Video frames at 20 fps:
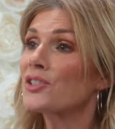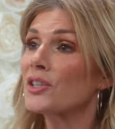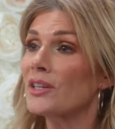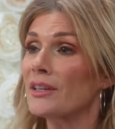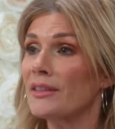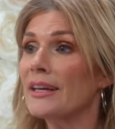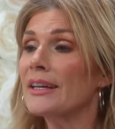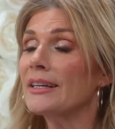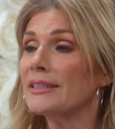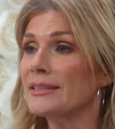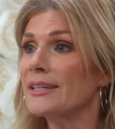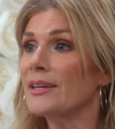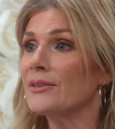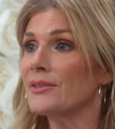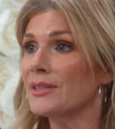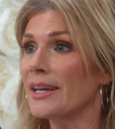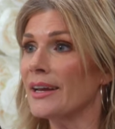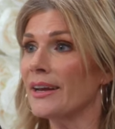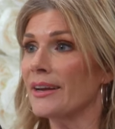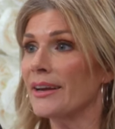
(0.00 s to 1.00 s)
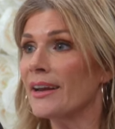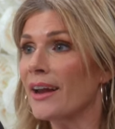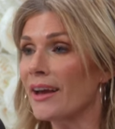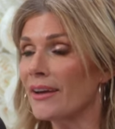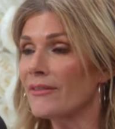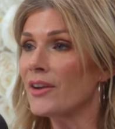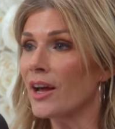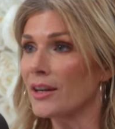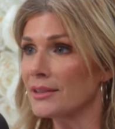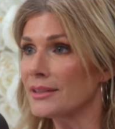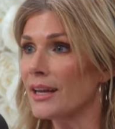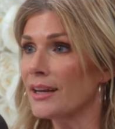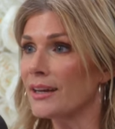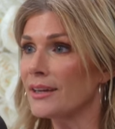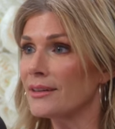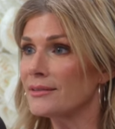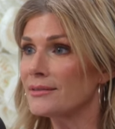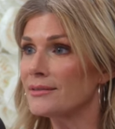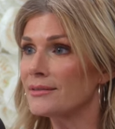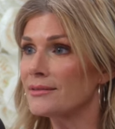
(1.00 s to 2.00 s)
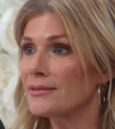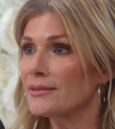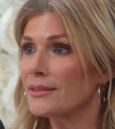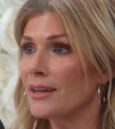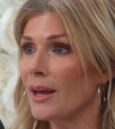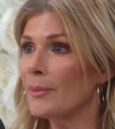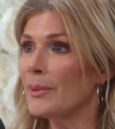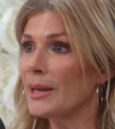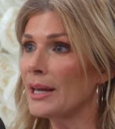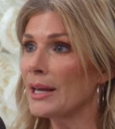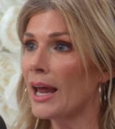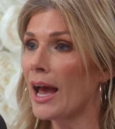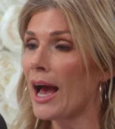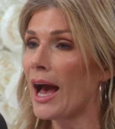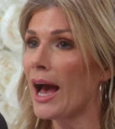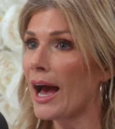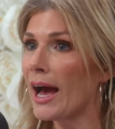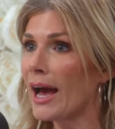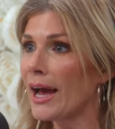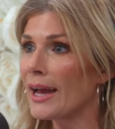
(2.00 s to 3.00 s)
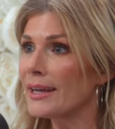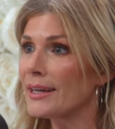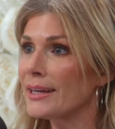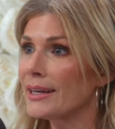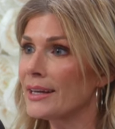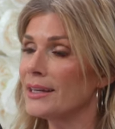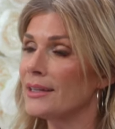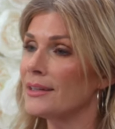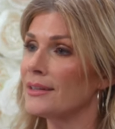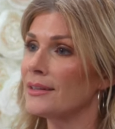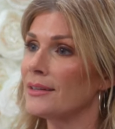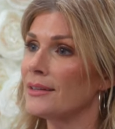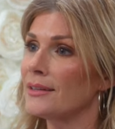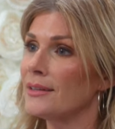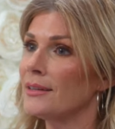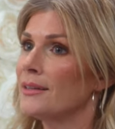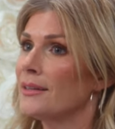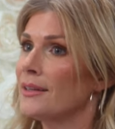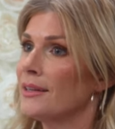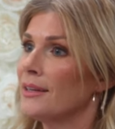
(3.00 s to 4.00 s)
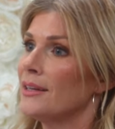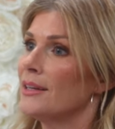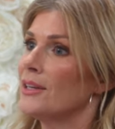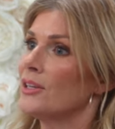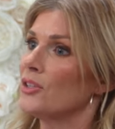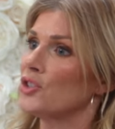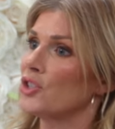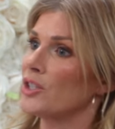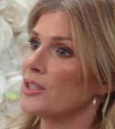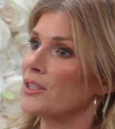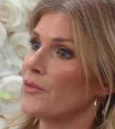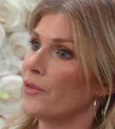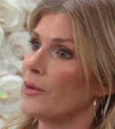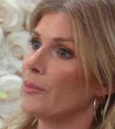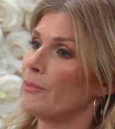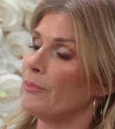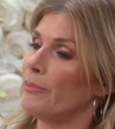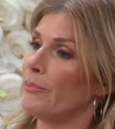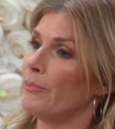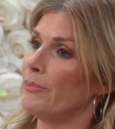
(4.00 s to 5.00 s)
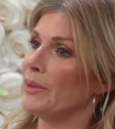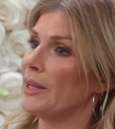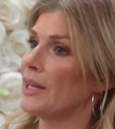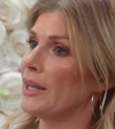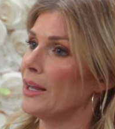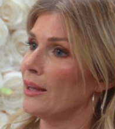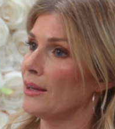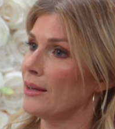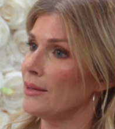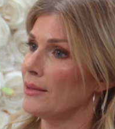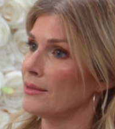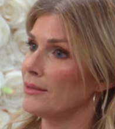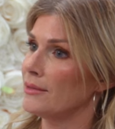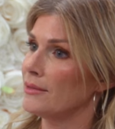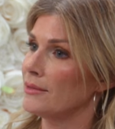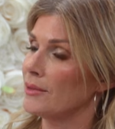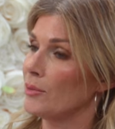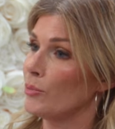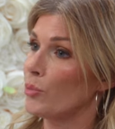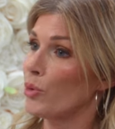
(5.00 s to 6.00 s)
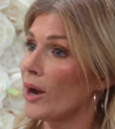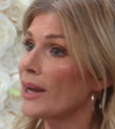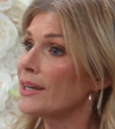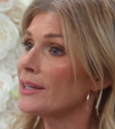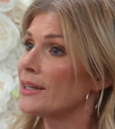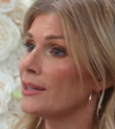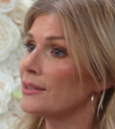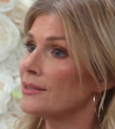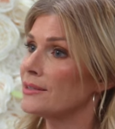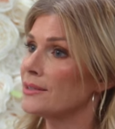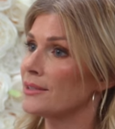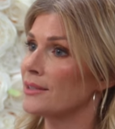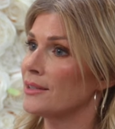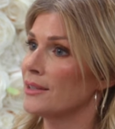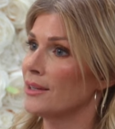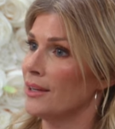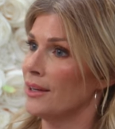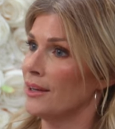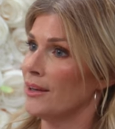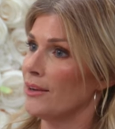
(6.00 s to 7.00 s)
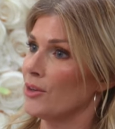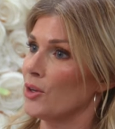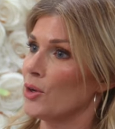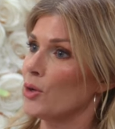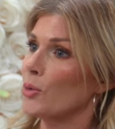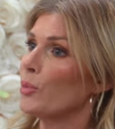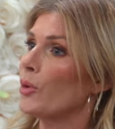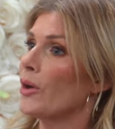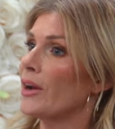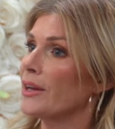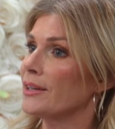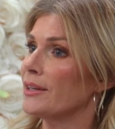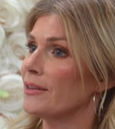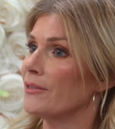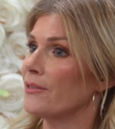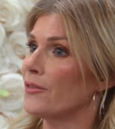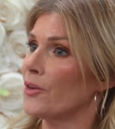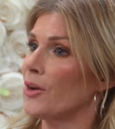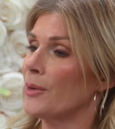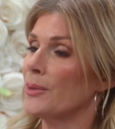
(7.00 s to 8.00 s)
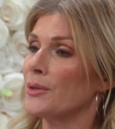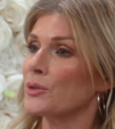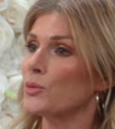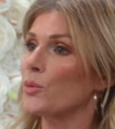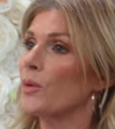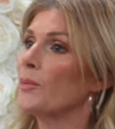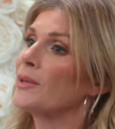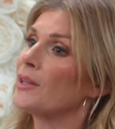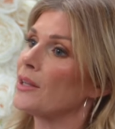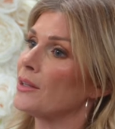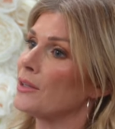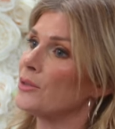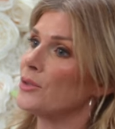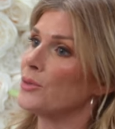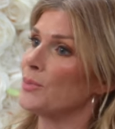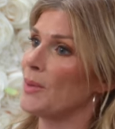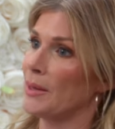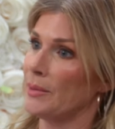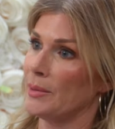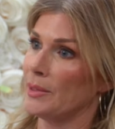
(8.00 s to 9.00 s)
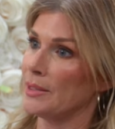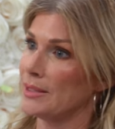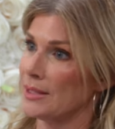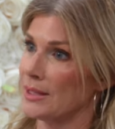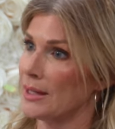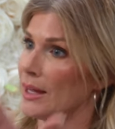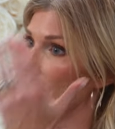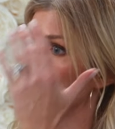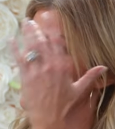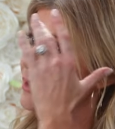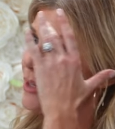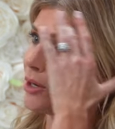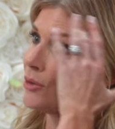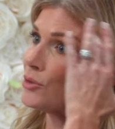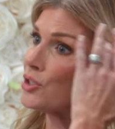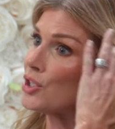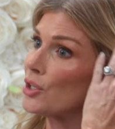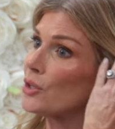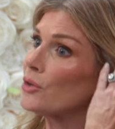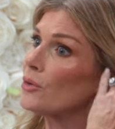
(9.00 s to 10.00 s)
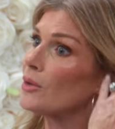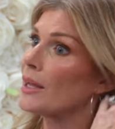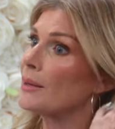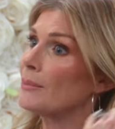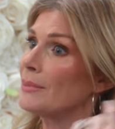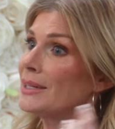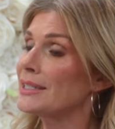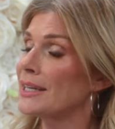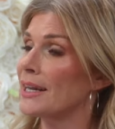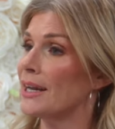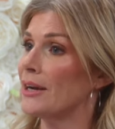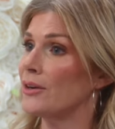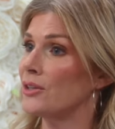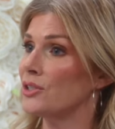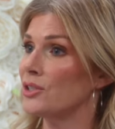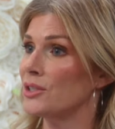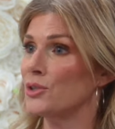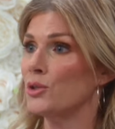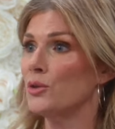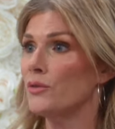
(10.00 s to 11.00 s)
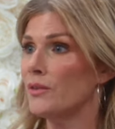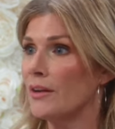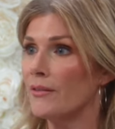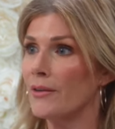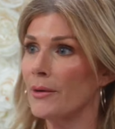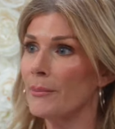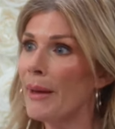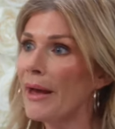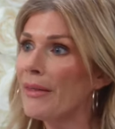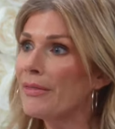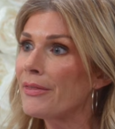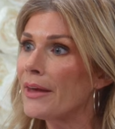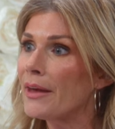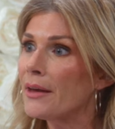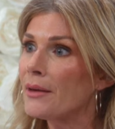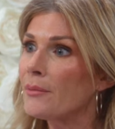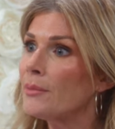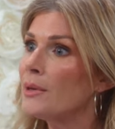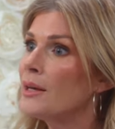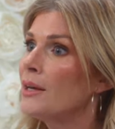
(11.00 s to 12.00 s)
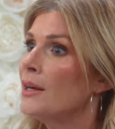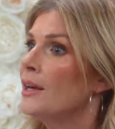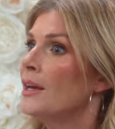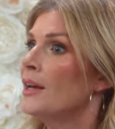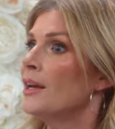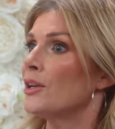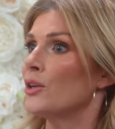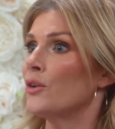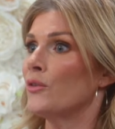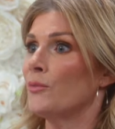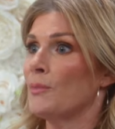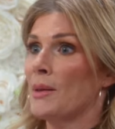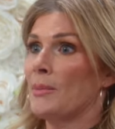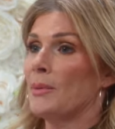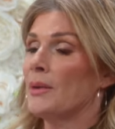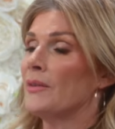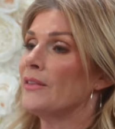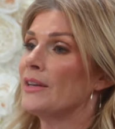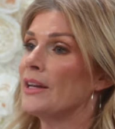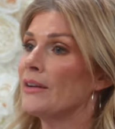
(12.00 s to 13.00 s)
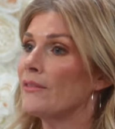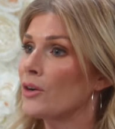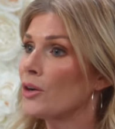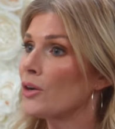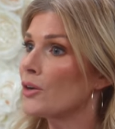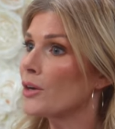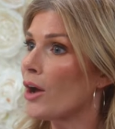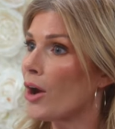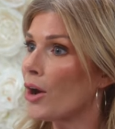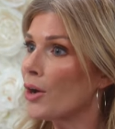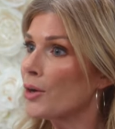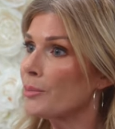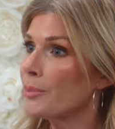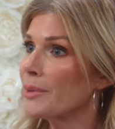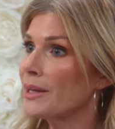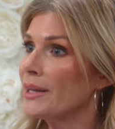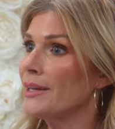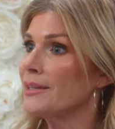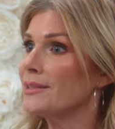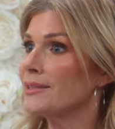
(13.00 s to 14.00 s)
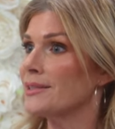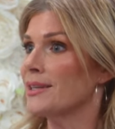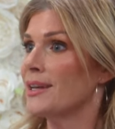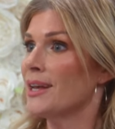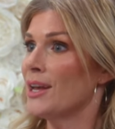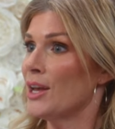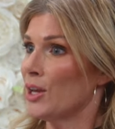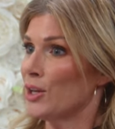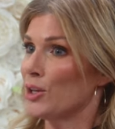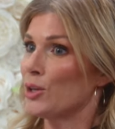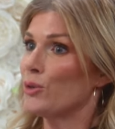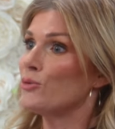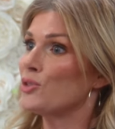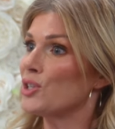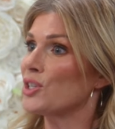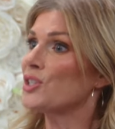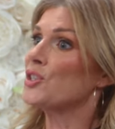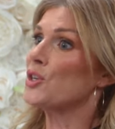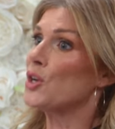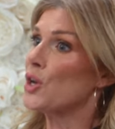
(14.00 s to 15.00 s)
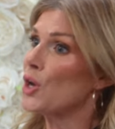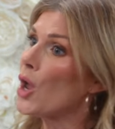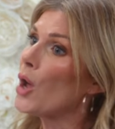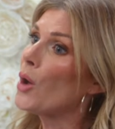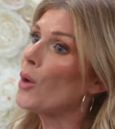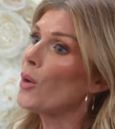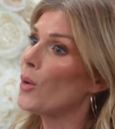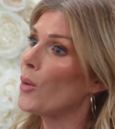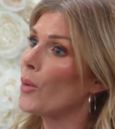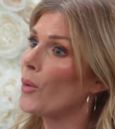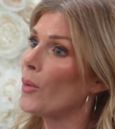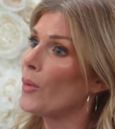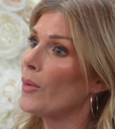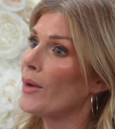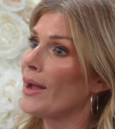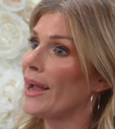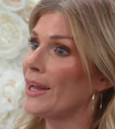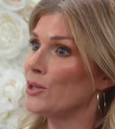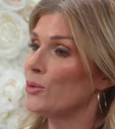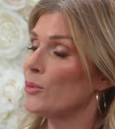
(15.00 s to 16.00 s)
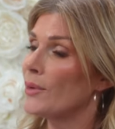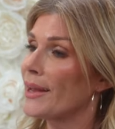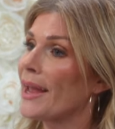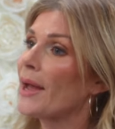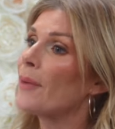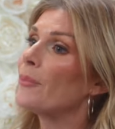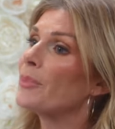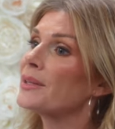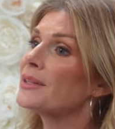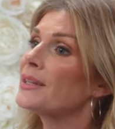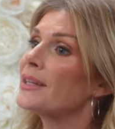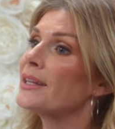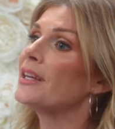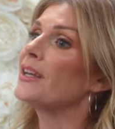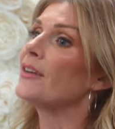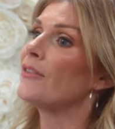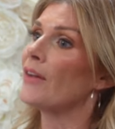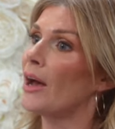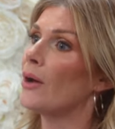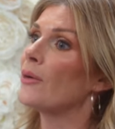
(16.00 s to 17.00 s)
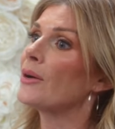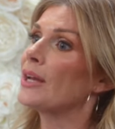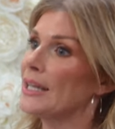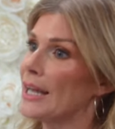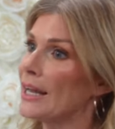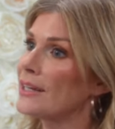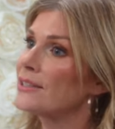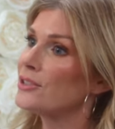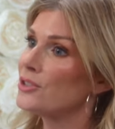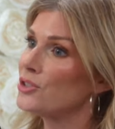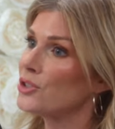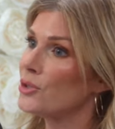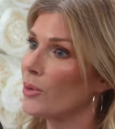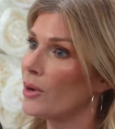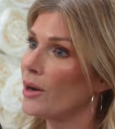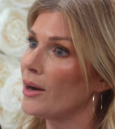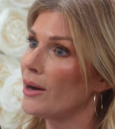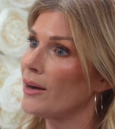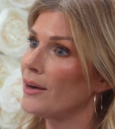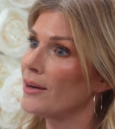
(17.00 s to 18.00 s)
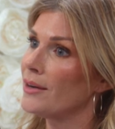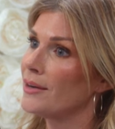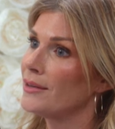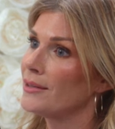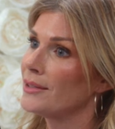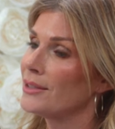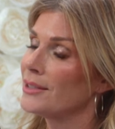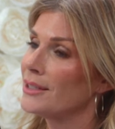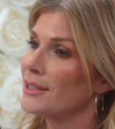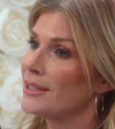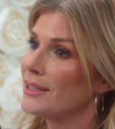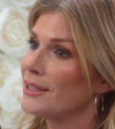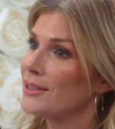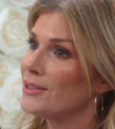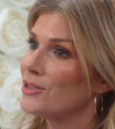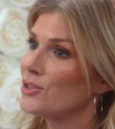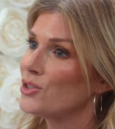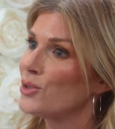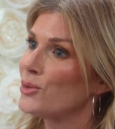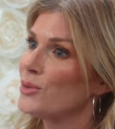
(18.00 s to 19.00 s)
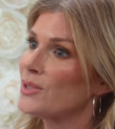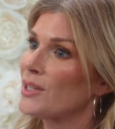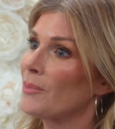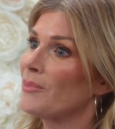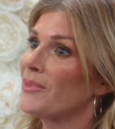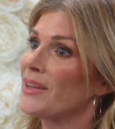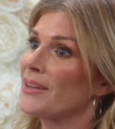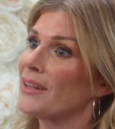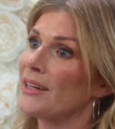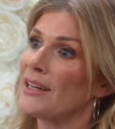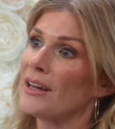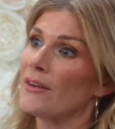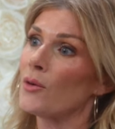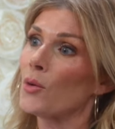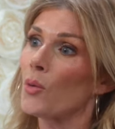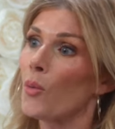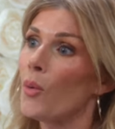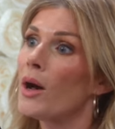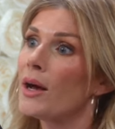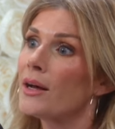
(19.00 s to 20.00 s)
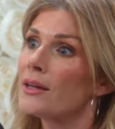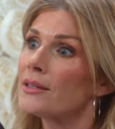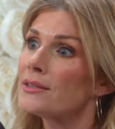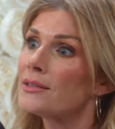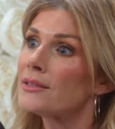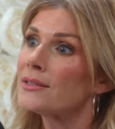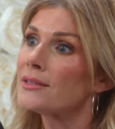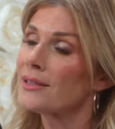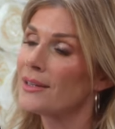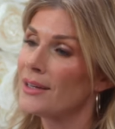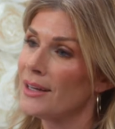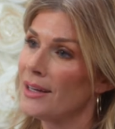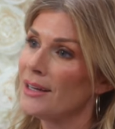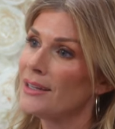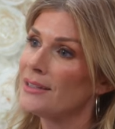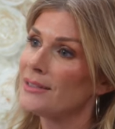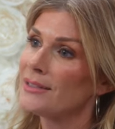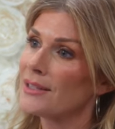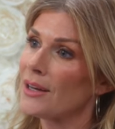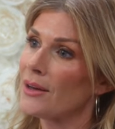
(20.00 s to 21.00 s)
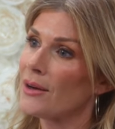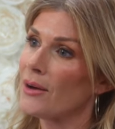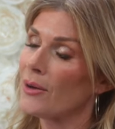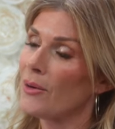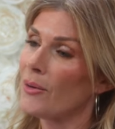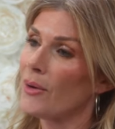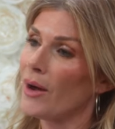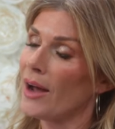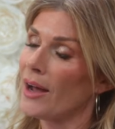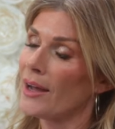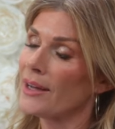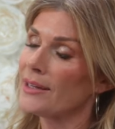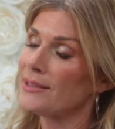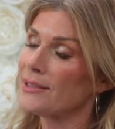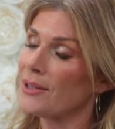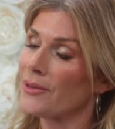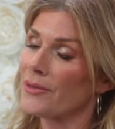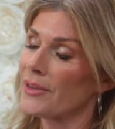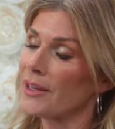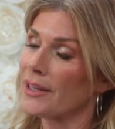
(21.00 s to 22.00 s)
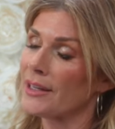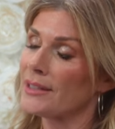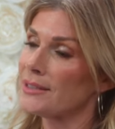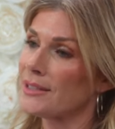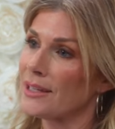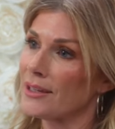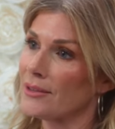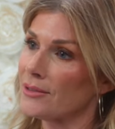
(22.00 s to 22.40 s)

actually think it sounds sane, and I've not done it. I mean, I can just from being pregnant you're pregnant for and there's women that lose babies like you know to you right. like miscarriages you've never met them you've maybe even never heard a heartbeat you just know and you can't believe how connected you are yes to something that never was so i don't think it